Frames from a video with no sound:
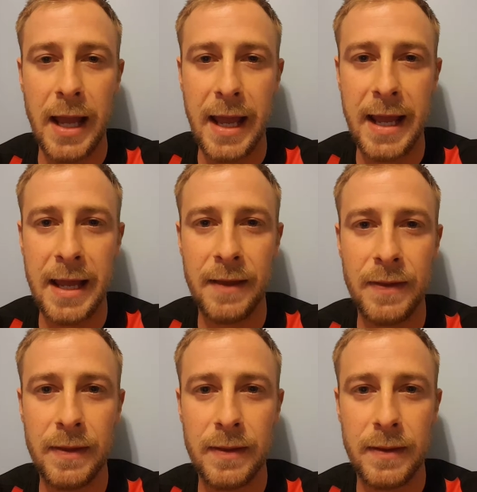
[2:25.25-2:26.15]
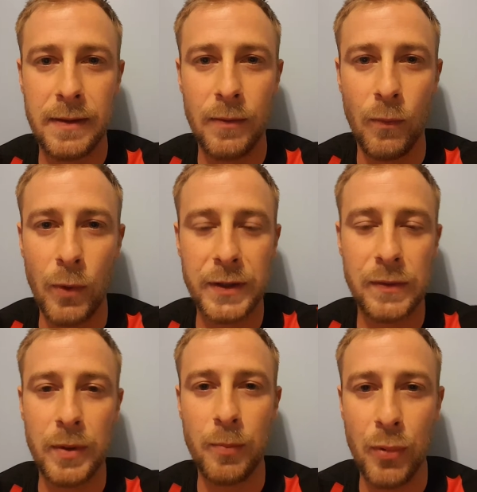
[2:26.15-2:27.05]
and
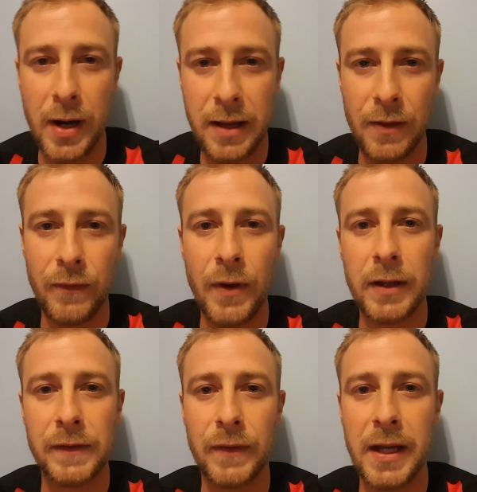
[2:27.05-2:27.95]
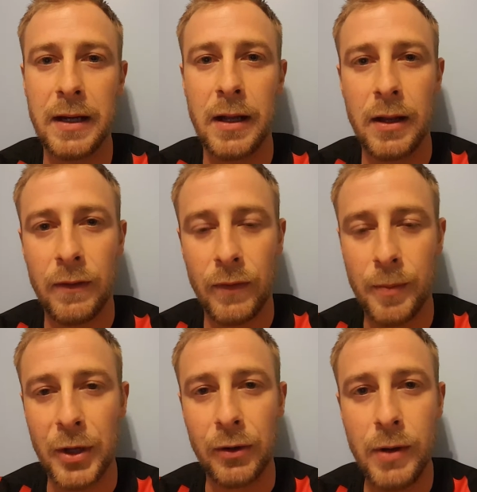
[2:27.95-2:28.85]
once we break the phosphate
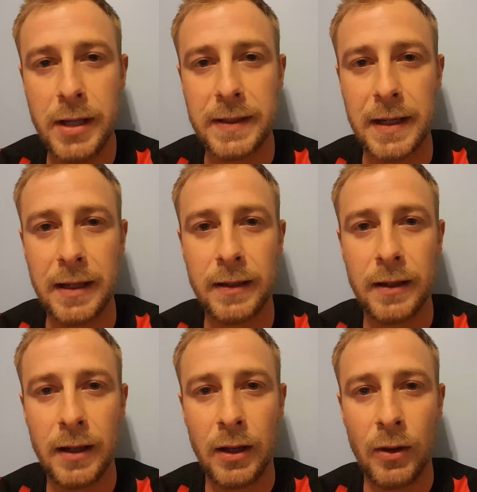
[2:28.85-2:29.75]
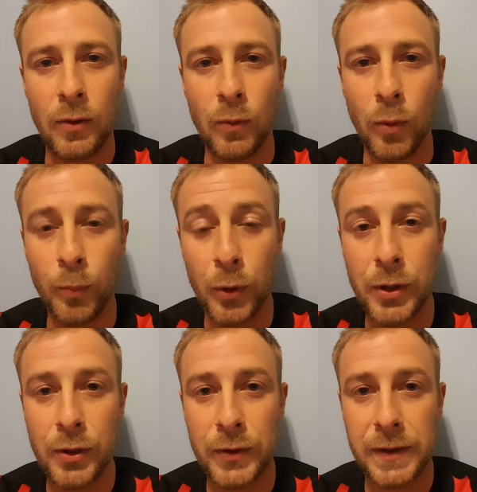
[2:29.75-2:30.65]
from the creatine, we'll
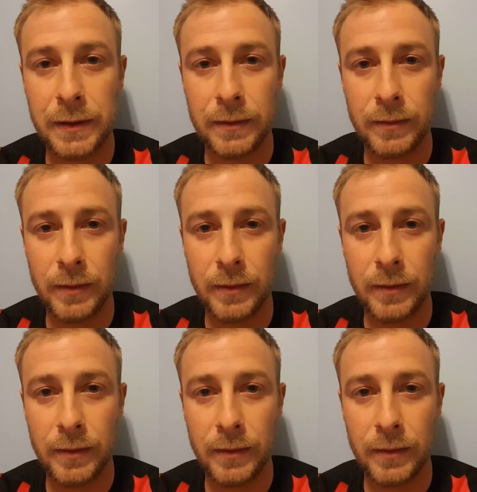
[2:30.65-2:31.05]
produce